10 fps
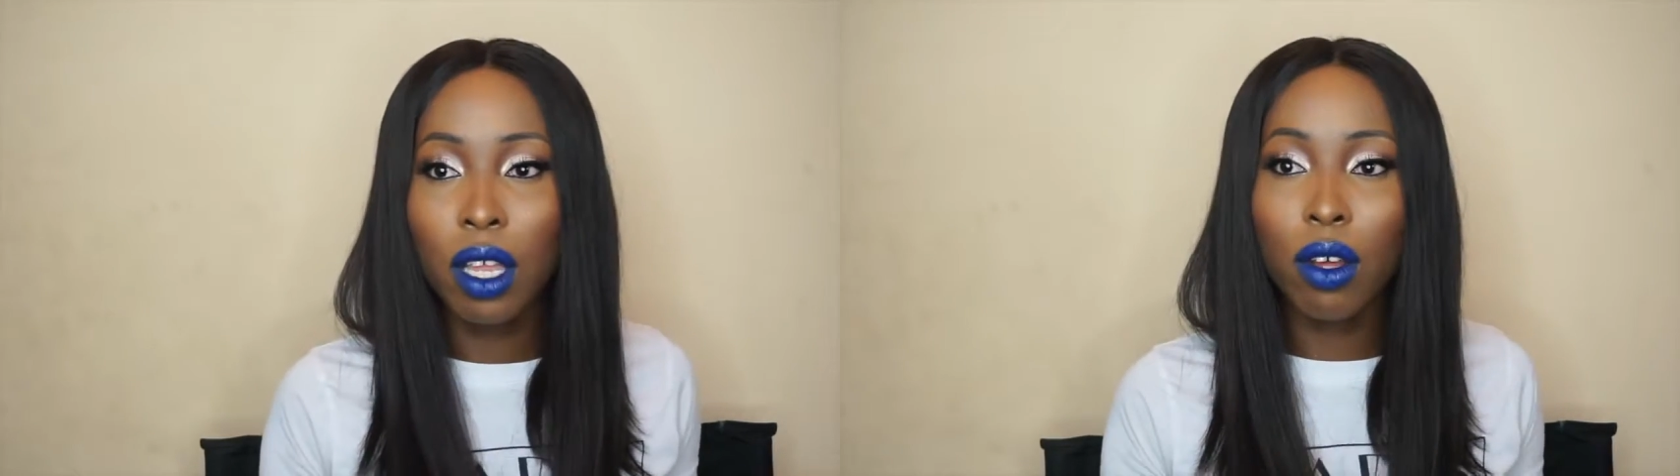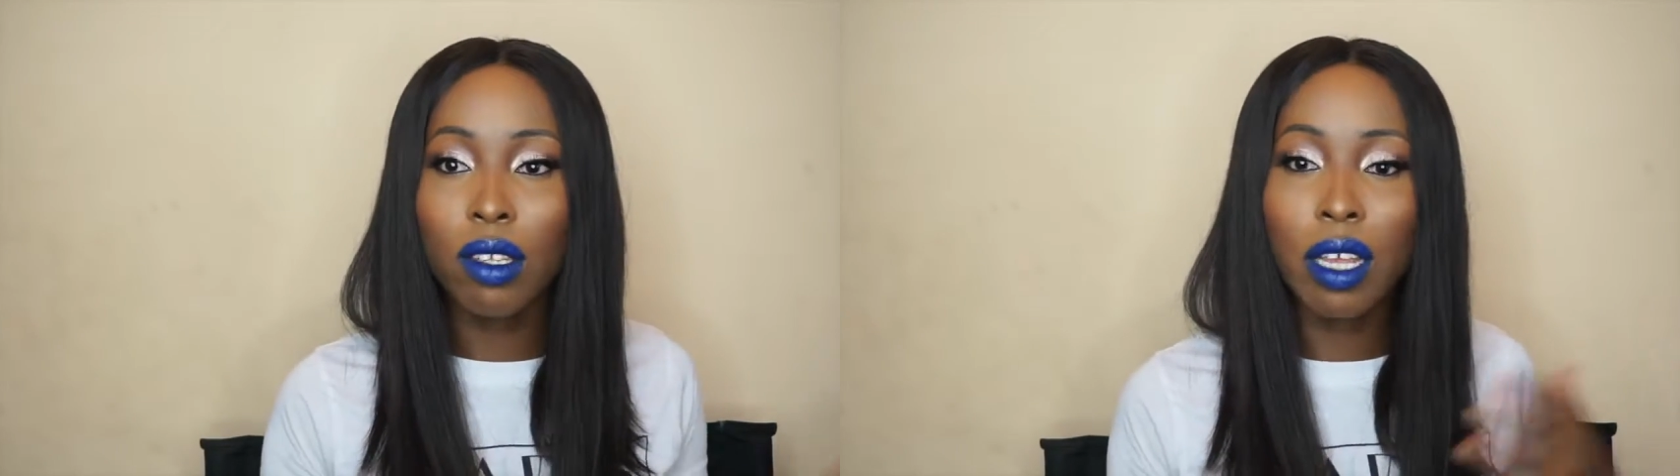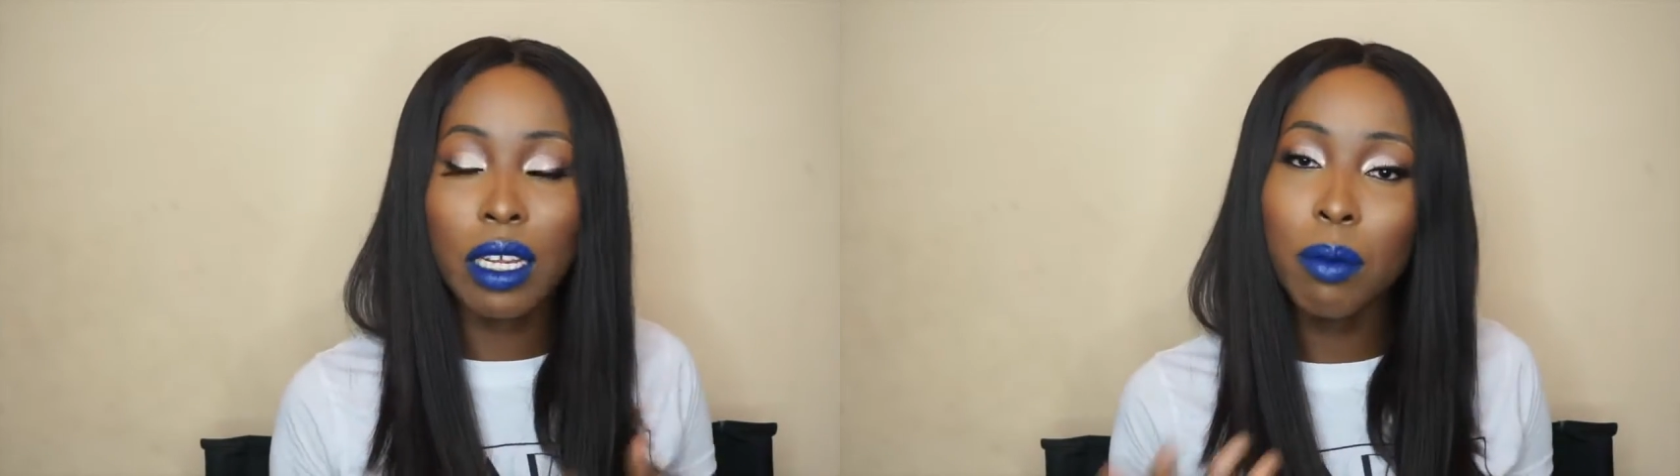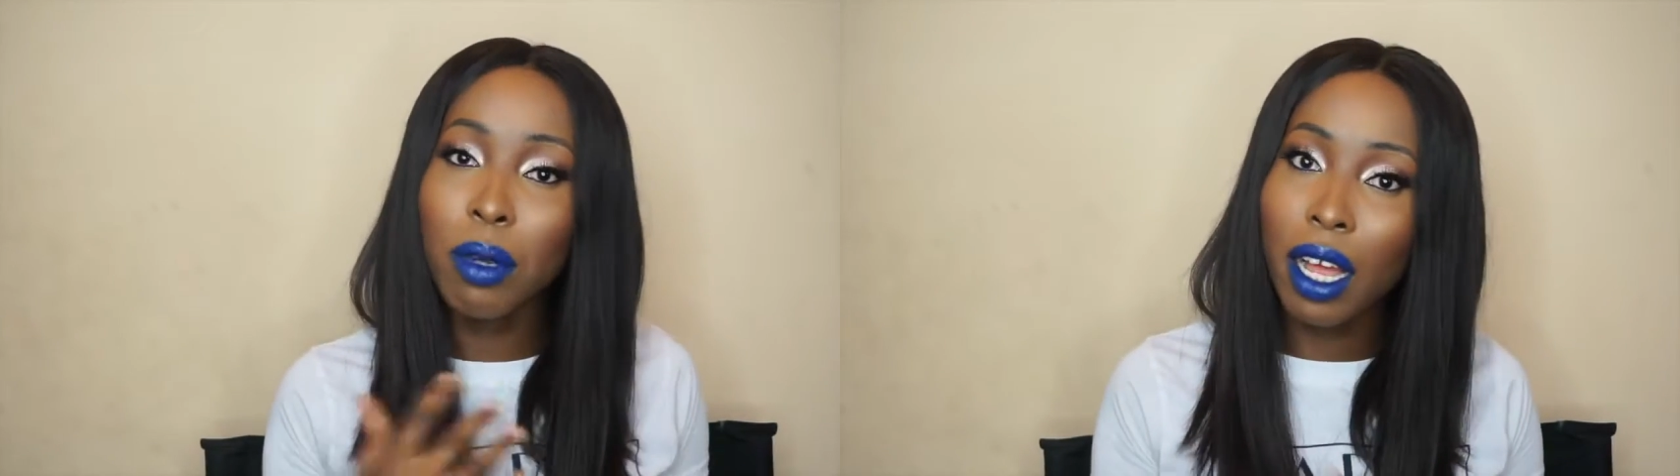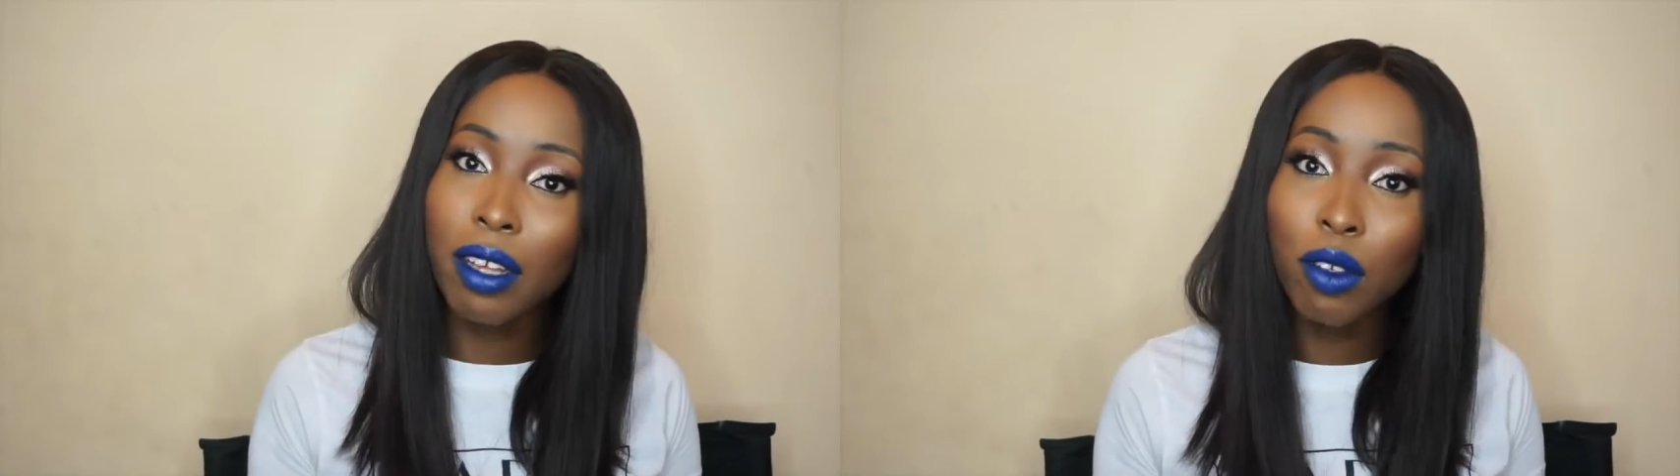They contacted
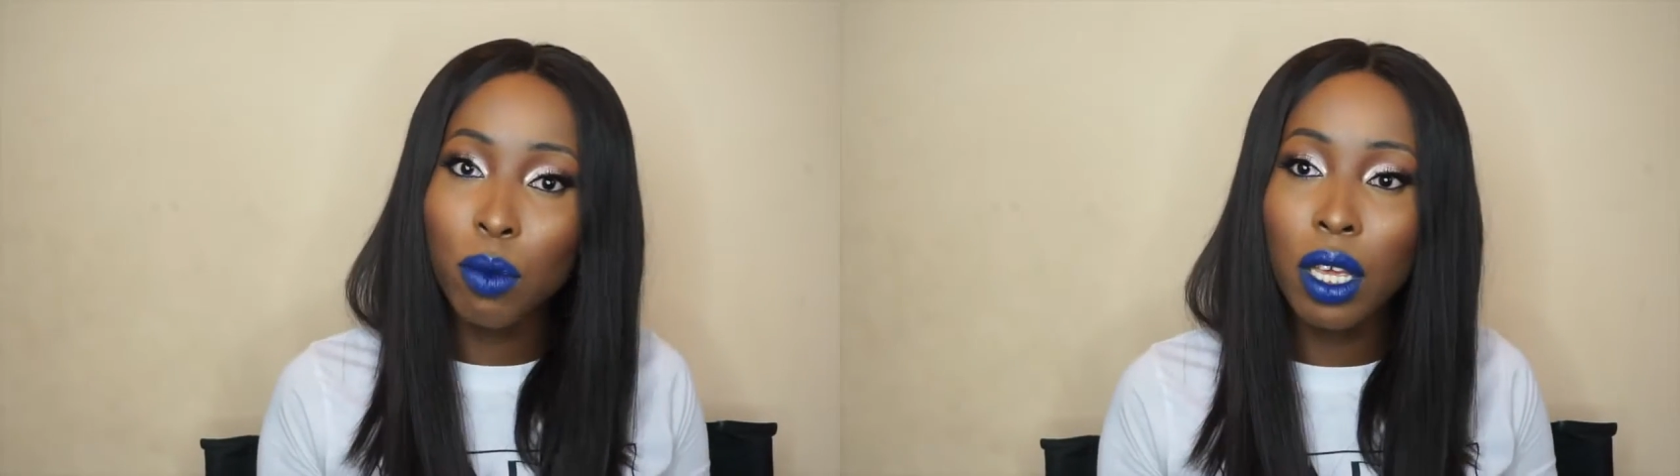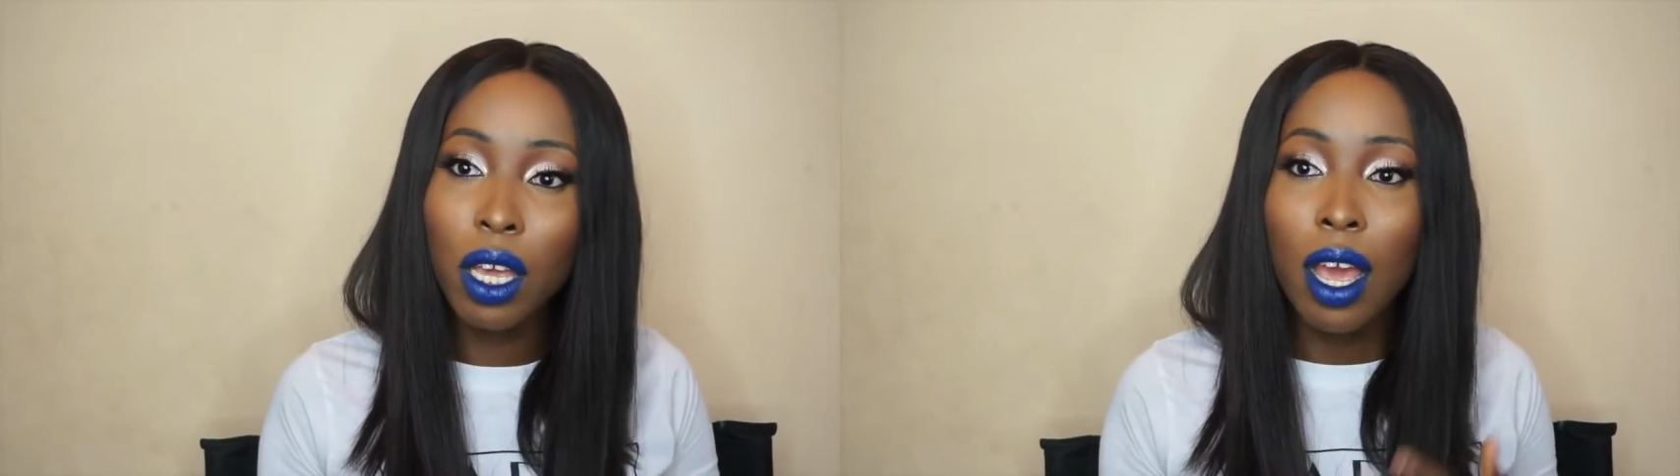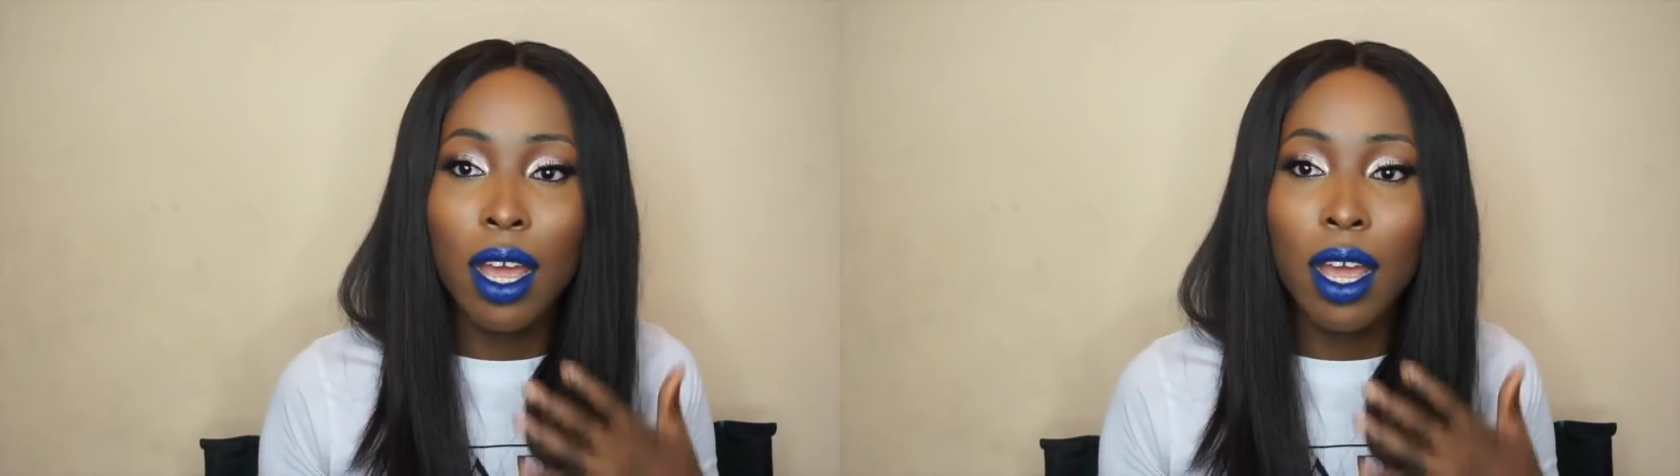me last week.